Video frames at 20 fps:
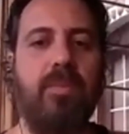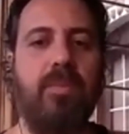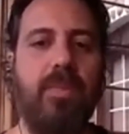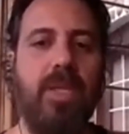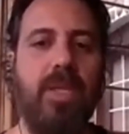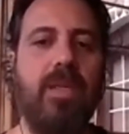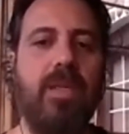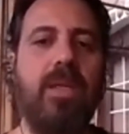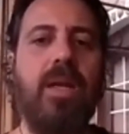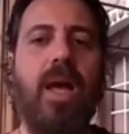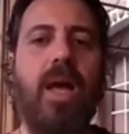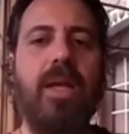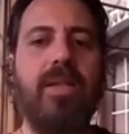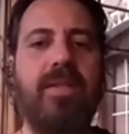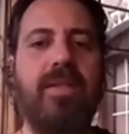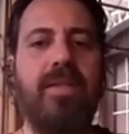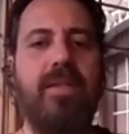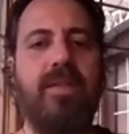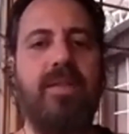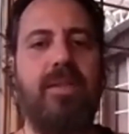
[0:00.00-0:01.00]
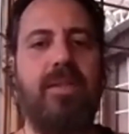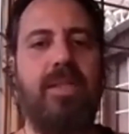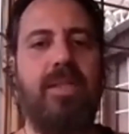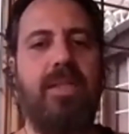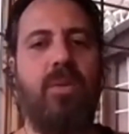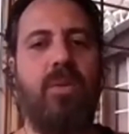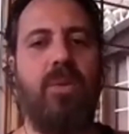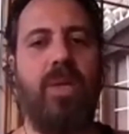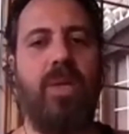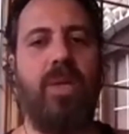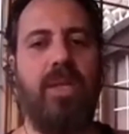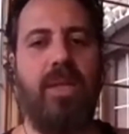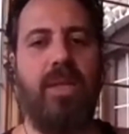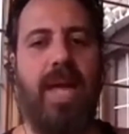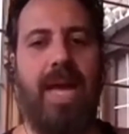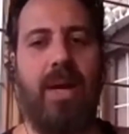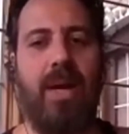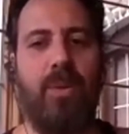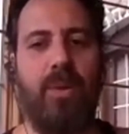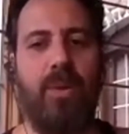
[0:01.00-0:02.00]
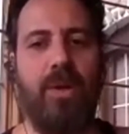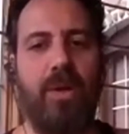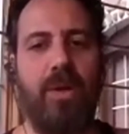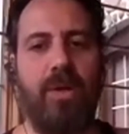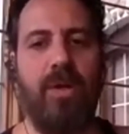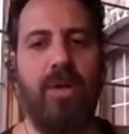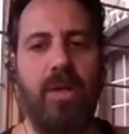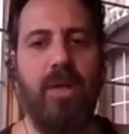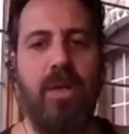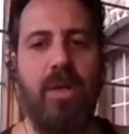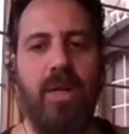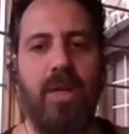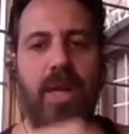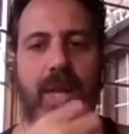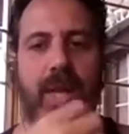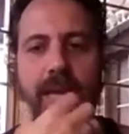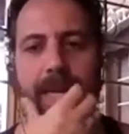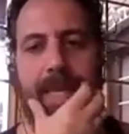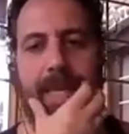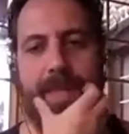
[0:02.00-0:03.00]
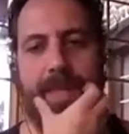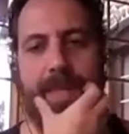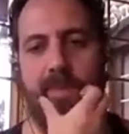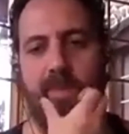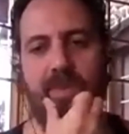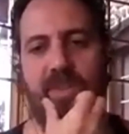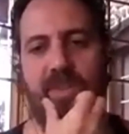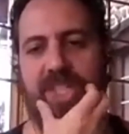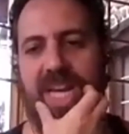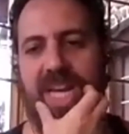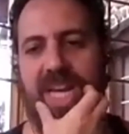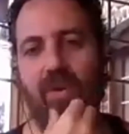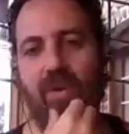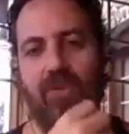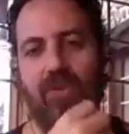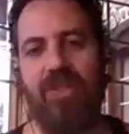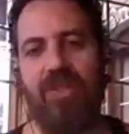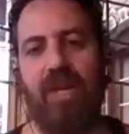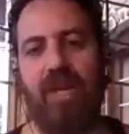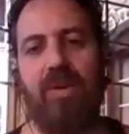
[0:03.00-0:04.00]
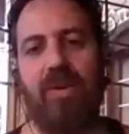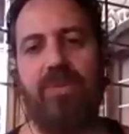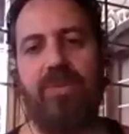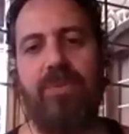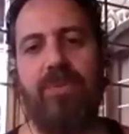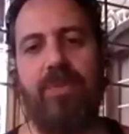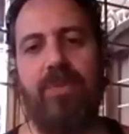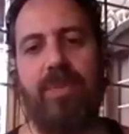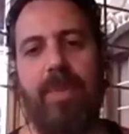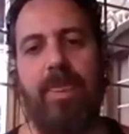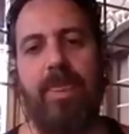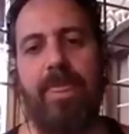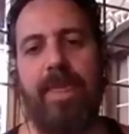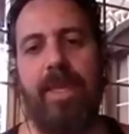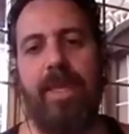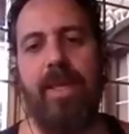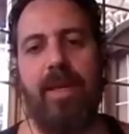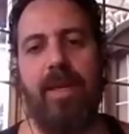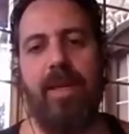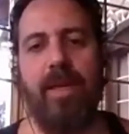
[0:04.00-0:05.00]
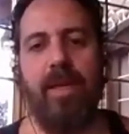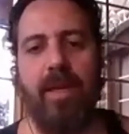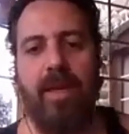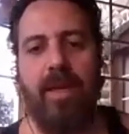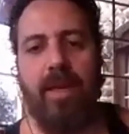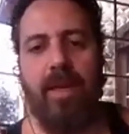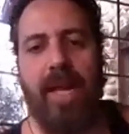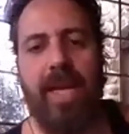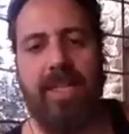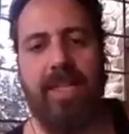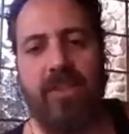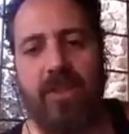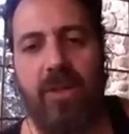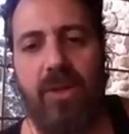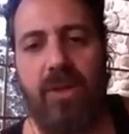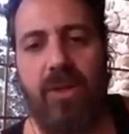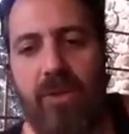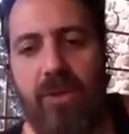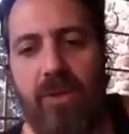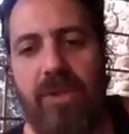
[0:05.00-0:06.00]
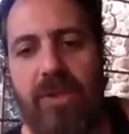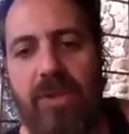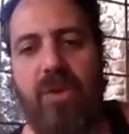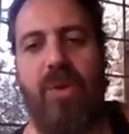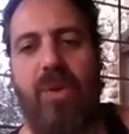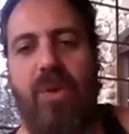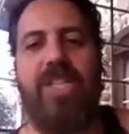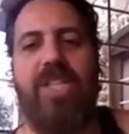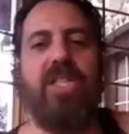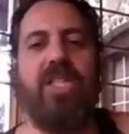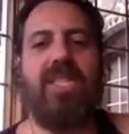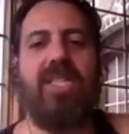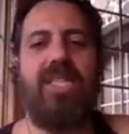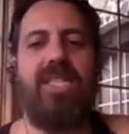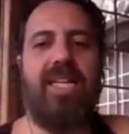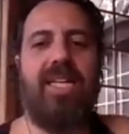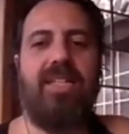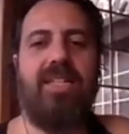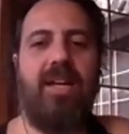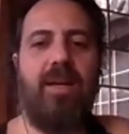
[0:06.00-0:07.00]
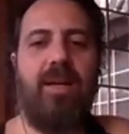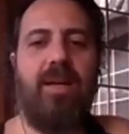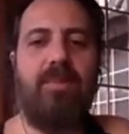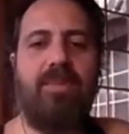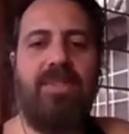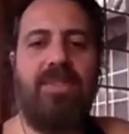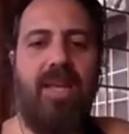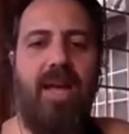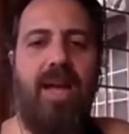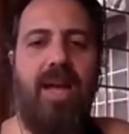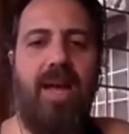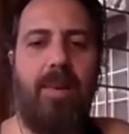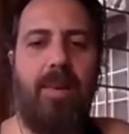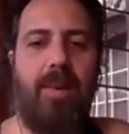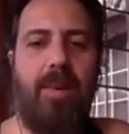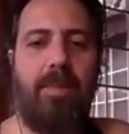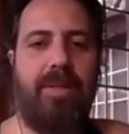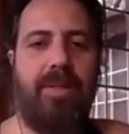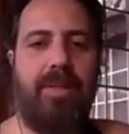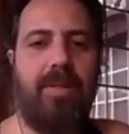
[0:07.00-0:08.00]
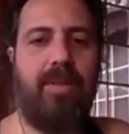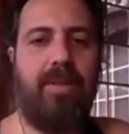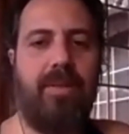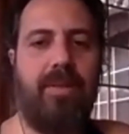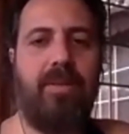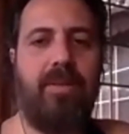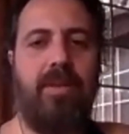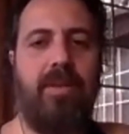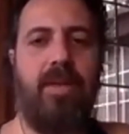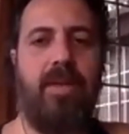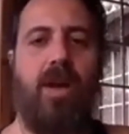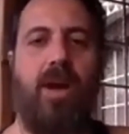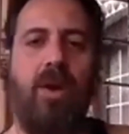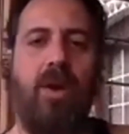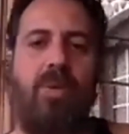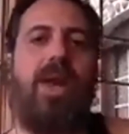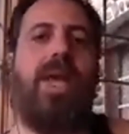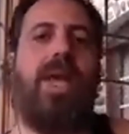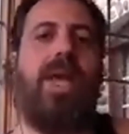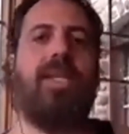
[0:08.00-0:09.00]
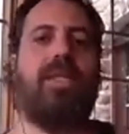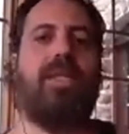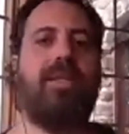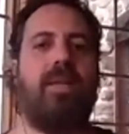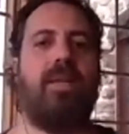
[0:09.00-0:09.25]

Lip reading: not dealing with our shadow stuff. And so the question then comes up, all right,